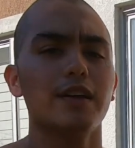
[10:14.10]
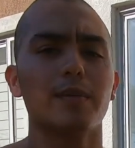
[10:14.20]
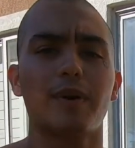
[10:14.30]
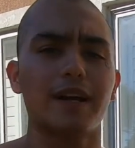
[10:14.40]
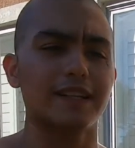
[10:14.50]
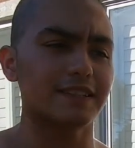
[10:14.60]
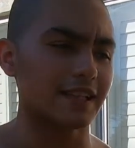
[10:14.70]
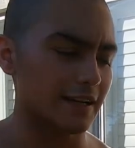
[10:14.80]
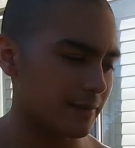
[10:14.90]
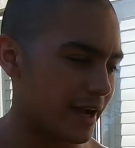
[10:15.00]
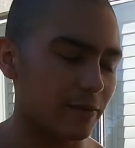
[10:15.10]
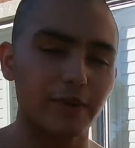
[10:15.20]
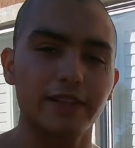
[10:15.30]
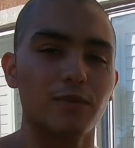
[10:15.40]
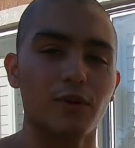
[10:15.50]
Your body's saying, man,
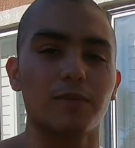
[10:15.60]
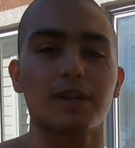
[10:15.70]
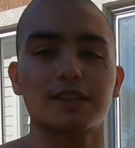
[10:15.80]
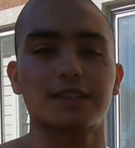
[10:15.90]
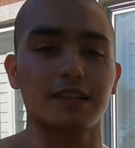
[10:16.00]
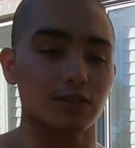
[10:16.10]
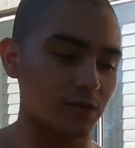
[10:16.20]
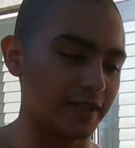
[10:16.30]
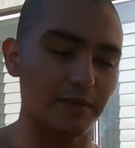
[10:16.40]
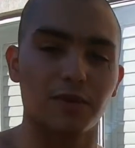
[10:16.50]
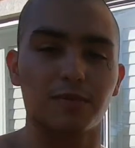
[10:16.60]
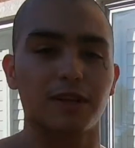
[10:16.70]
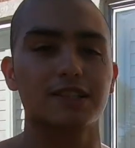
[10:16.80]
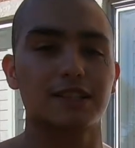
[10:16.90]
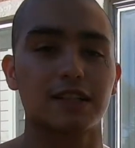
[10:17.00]
we need more blood cells, we need more
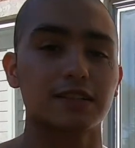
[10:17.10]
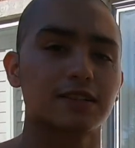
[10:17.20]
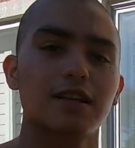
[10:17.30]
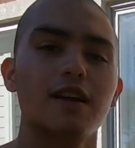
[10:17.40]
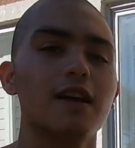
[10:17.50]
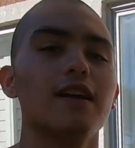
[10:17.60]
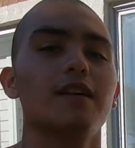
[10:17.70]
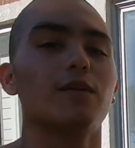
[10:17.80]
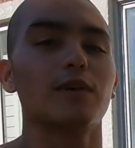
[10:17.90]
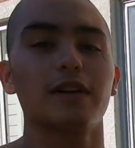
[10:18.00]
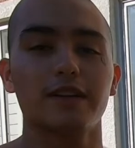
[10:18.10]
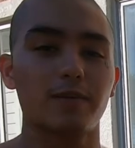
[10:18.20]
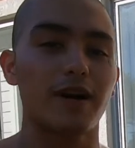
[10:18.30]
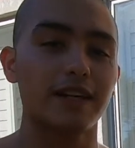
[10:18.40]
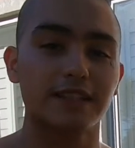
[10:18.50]
blood cells. Where
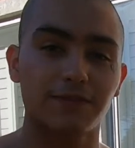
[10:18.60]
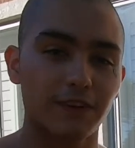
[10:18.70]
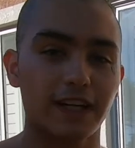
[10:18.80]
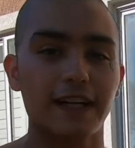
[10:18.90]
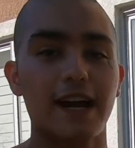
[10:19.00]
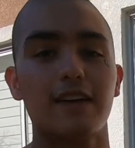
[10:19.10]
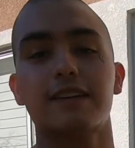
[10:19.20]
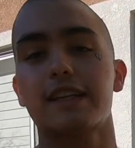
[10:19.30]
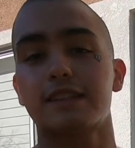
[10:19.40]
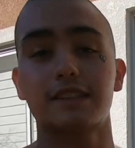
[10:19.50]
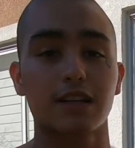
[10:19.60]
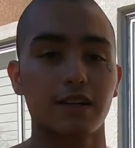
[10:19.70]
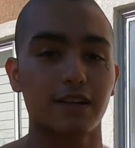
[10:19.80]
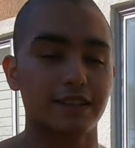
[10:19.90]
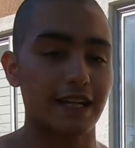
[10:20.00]
your body's freaking out, it thinks it's
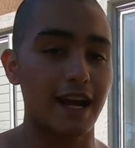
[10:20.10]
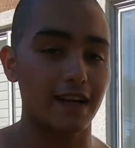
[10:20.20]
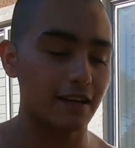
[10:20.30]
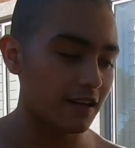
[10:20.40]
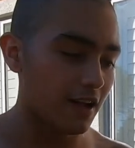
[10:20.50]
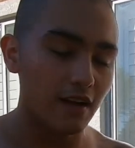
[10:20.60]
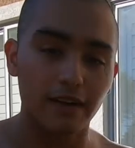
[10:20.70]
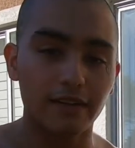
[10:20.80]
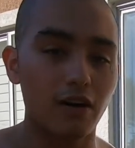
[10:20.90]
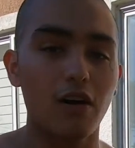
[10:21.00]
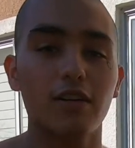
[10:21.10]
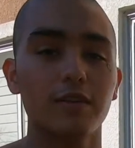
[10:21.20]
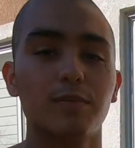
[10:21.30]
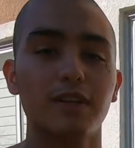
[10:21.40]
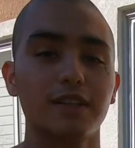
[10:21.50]
under attack, and all
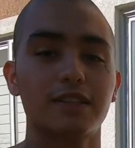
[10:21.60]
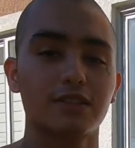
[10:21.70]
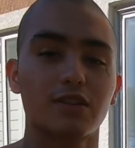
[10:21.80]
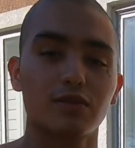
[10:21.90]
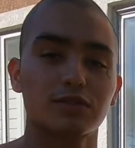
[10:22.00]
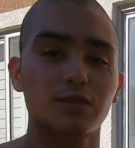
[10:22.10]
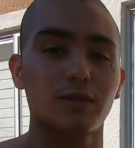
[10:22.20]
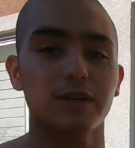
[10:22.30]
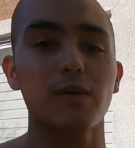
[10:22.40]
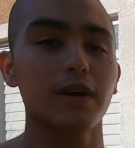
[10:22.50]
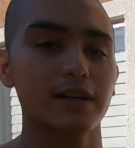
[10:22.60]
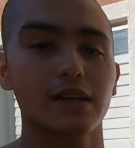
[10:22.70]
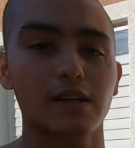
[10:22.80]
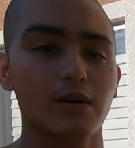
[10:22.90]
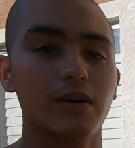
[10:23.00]
the blood just goes to where you want it
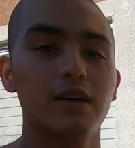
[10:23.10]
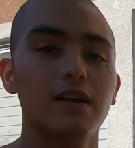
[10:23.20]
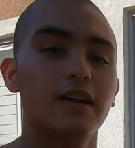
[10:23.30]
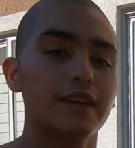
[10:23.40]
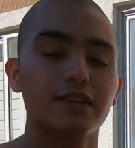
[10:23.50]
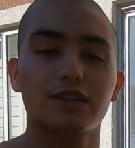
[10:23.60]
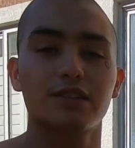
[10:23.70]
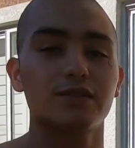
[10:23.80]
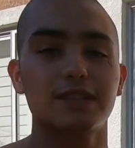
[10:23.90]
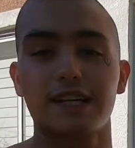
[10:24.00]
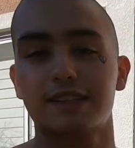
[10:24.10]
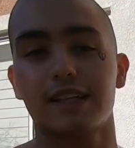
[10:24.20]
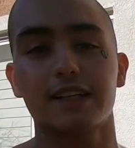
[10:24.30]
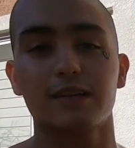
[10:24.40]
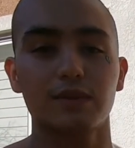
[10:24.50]
to go. You could use that
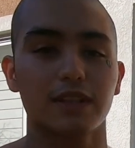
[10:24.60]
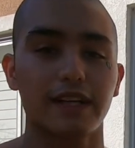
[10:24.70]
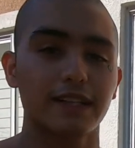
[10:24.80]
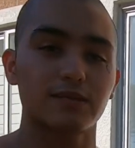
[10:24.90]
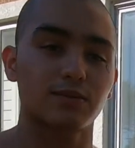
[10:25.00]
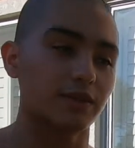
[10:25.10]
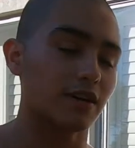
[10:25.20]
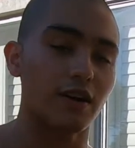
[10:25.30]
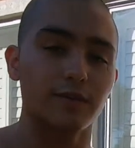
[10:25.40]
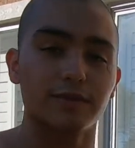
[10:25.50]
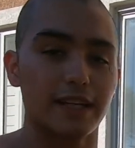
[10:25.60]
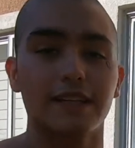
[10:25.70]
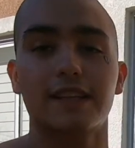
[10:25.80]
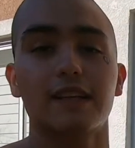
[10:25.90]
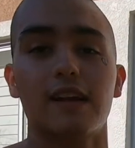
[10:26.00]
technique with legs, with arms,
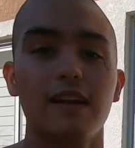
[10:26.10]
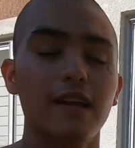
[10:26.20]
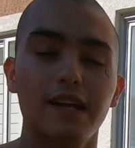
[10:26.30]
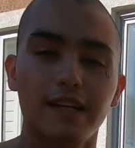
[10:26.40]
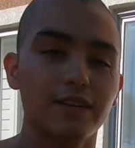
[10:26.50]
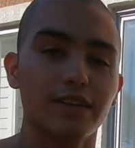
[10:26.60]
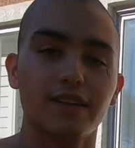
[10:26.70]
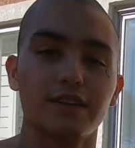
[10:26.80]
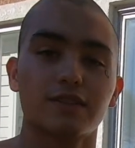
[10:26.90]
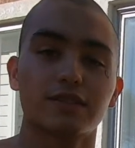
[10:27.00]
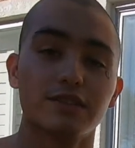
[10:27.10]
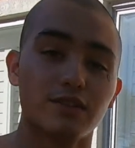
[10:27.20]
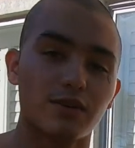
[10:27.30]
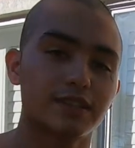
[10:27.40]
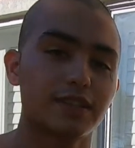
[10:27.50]
anything, and you'll
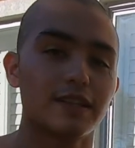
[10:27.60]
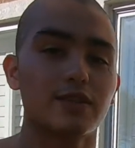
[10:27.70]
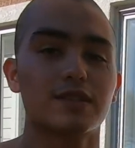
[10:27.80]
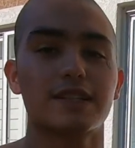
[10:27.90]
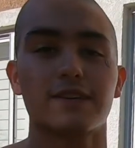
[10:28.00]
notice a huge